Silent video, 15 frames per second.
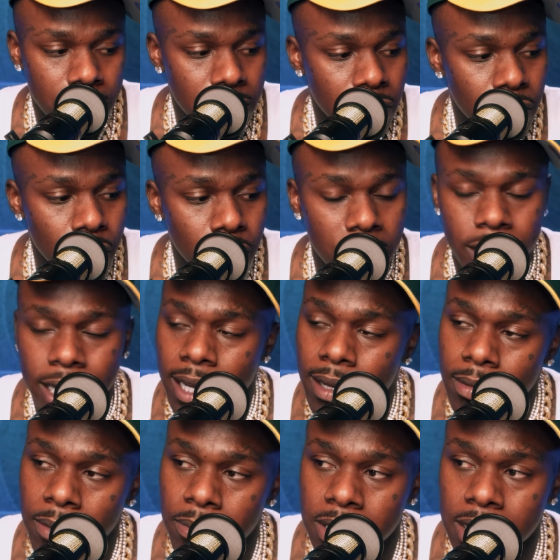look at
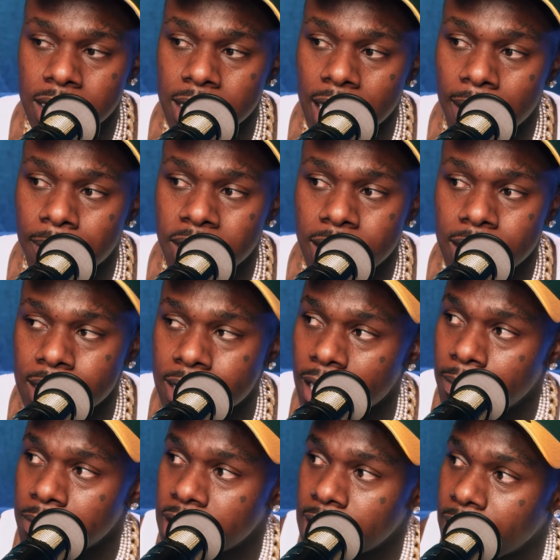the position I'm in as
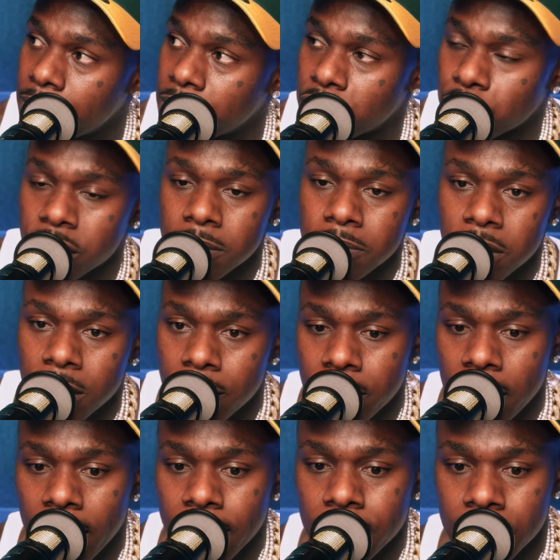something that they would dream of.
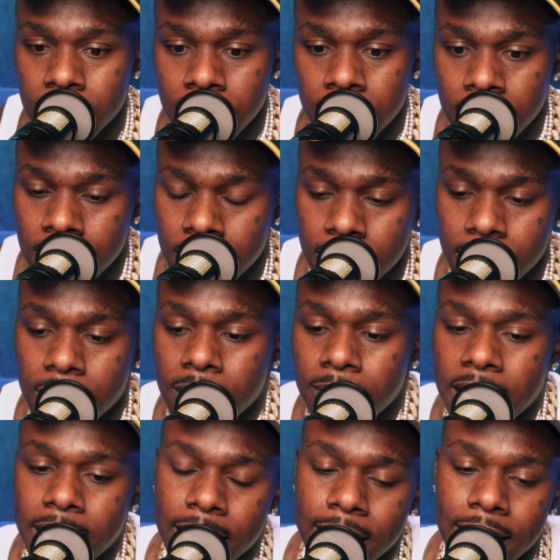Like, you know what I
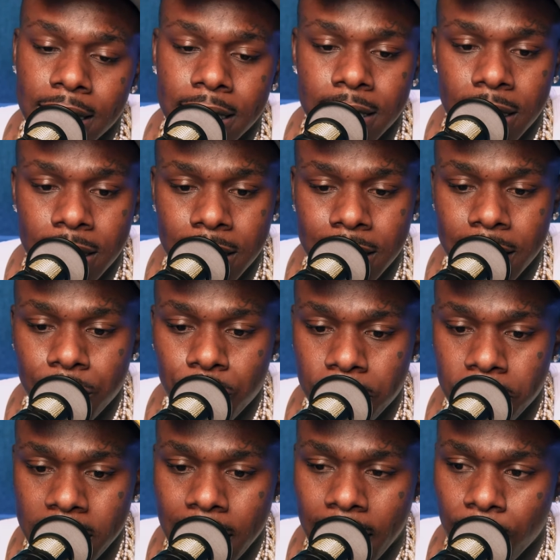mean? And that's another thing with
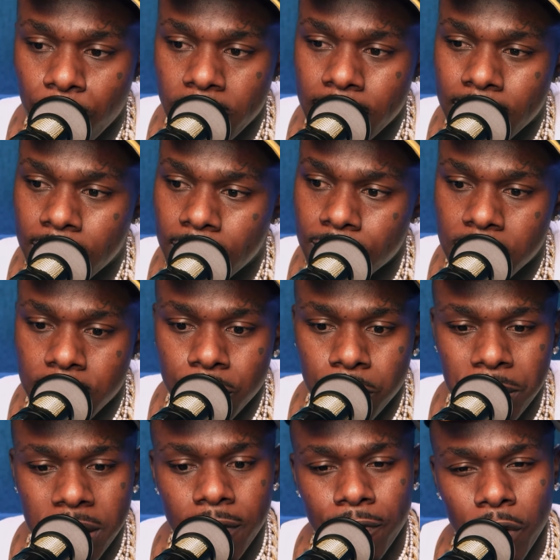me, like when it comes to
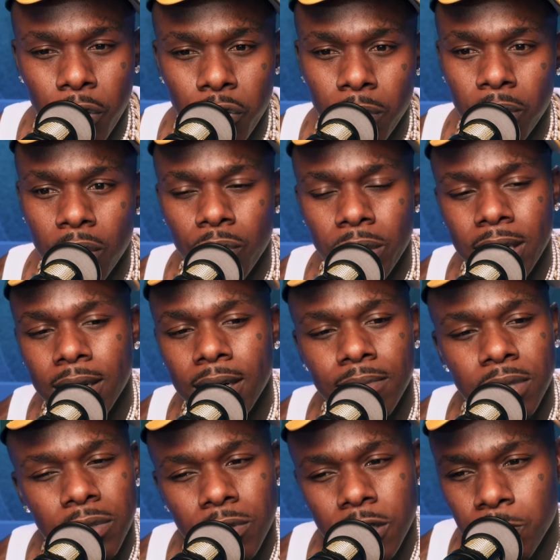being vulnerable, when it
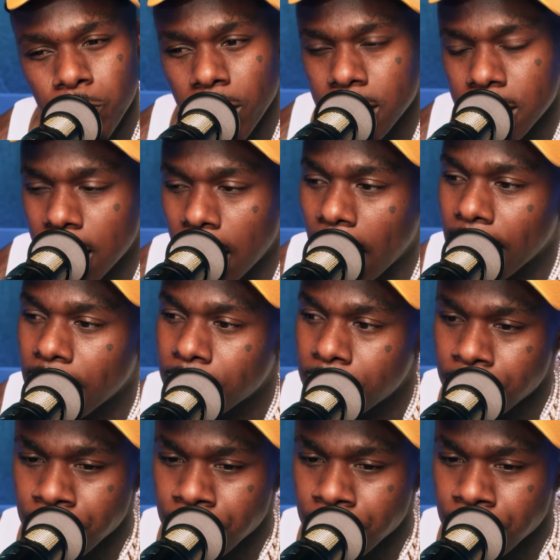comes to expressing like,